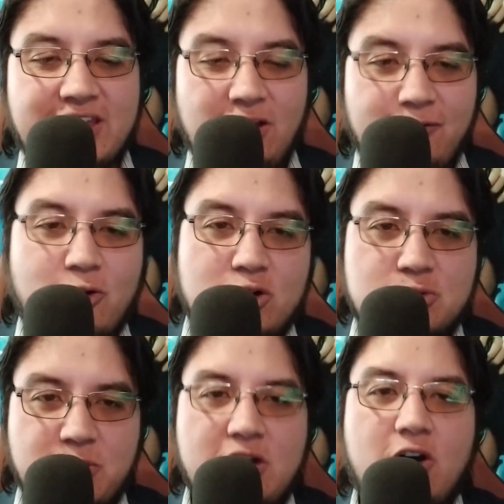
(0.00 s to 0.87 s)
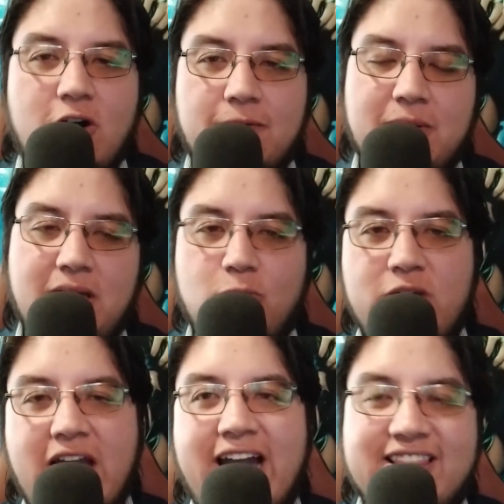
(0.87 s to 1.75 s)
Then of course we
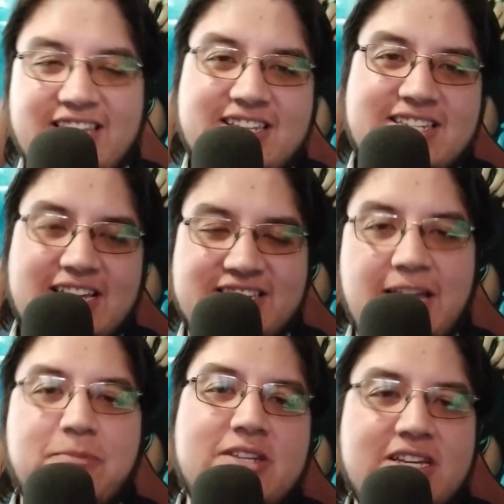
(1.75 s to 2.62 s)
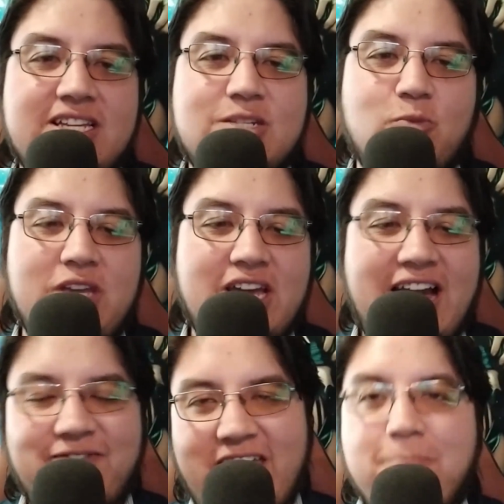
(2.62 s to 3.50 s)
have this acceptance, we
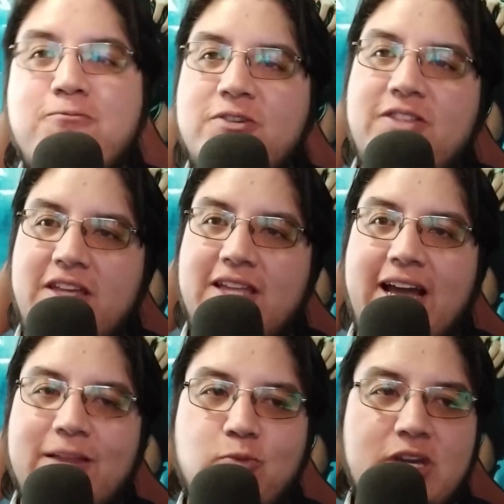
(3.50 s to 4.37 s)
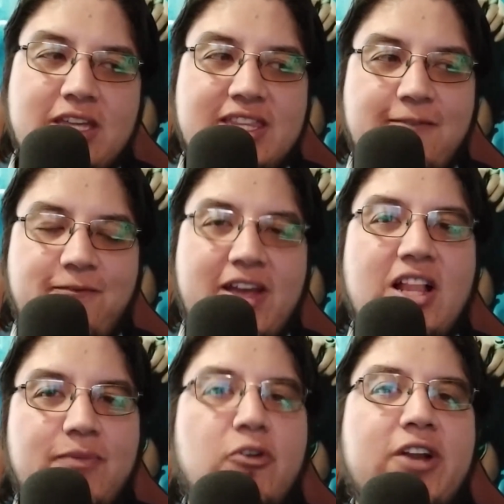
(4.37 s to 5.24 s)
have everything, and we
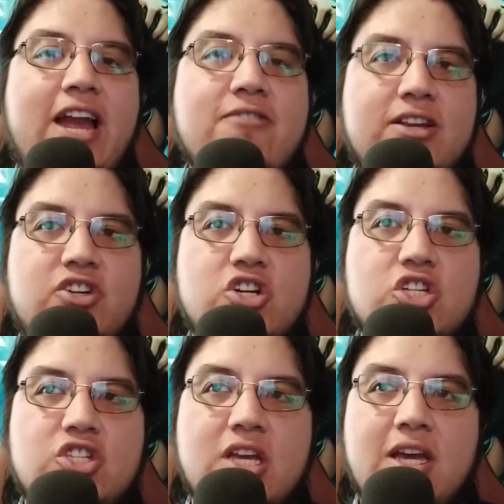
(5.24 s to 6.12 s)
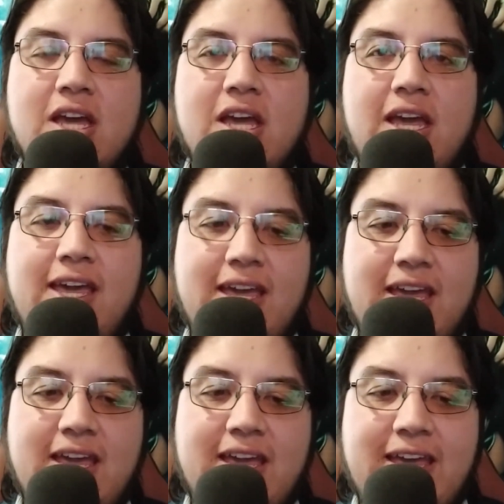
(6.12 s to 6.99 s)
develop our characters
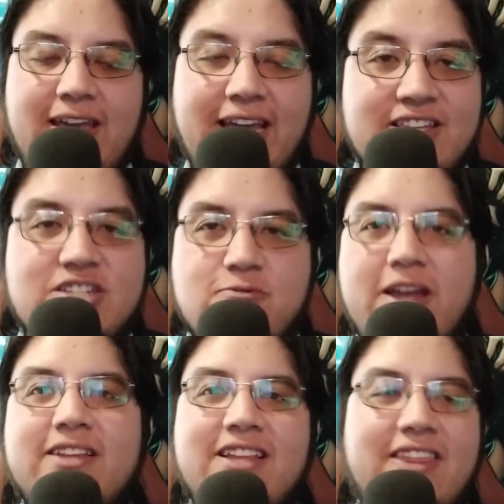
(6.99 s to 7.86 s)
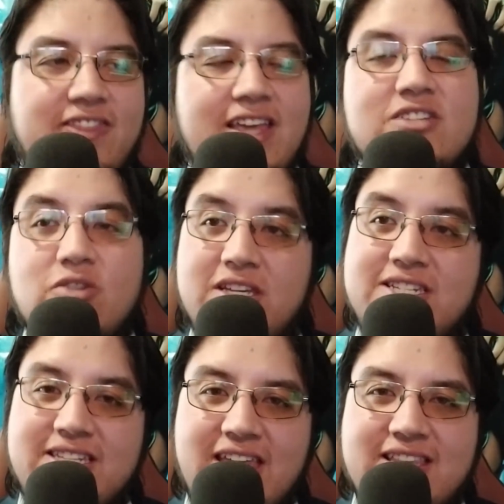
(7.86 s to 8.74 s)
indirectly thanks to
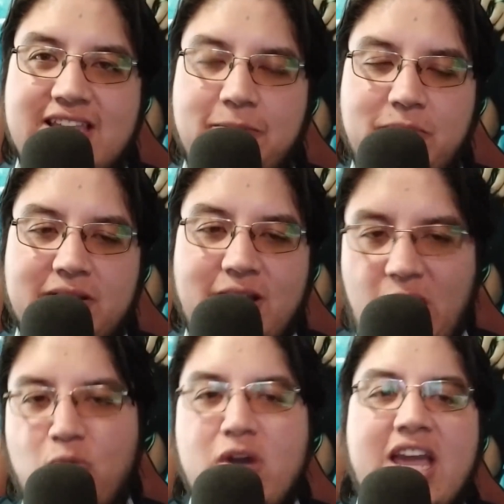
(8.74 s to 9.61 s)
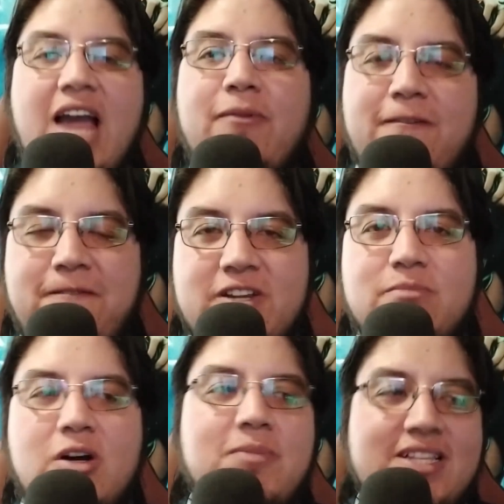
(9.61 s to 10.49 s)
this kidnapping. We have our
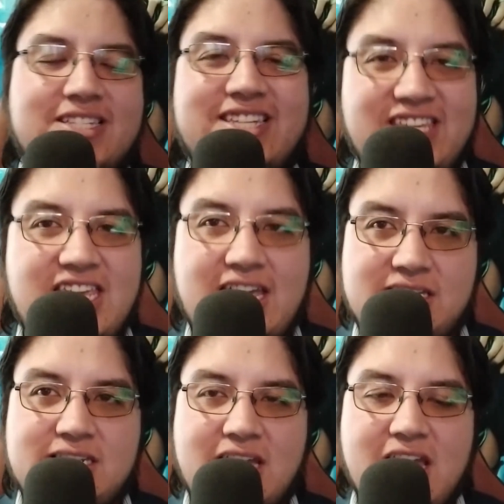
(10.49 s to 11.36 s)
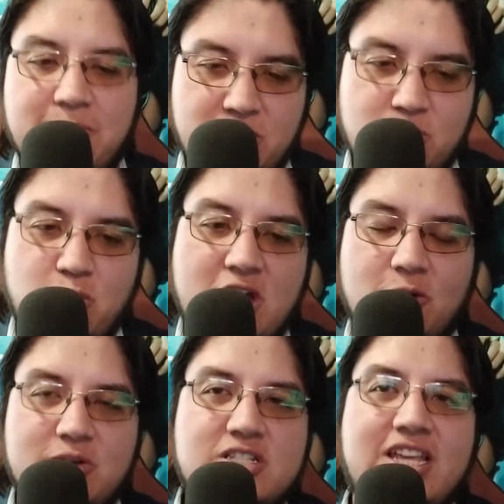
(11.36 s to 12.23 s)
funny moments, yes, but
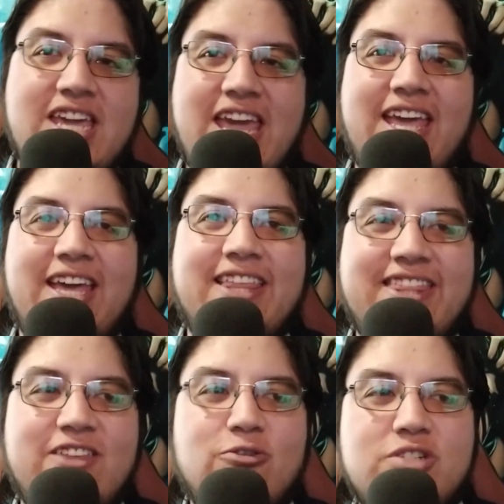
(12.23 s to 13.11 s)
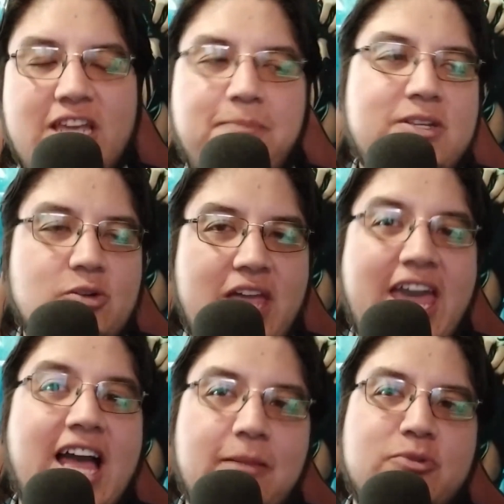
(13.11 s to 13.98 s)
we obviously, those
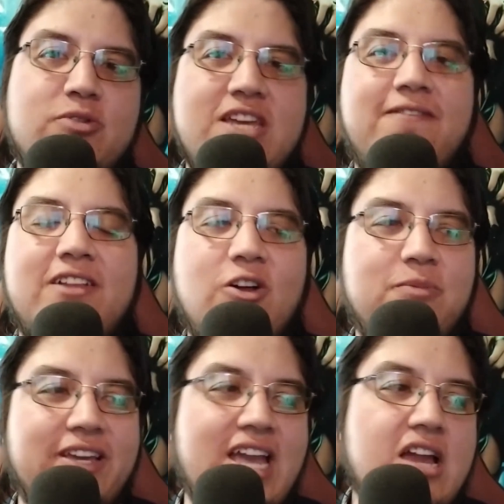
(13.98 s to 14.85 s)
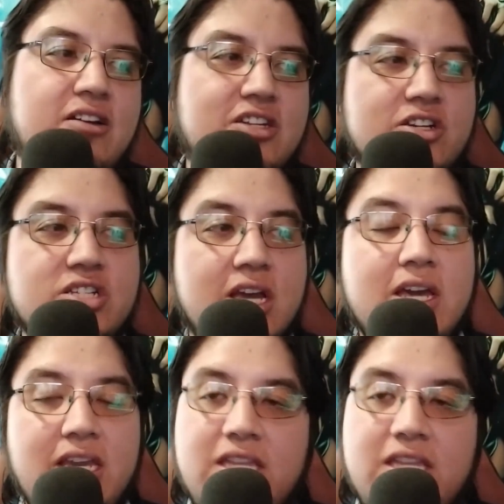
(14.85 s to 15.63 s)
episodes help to develop the characters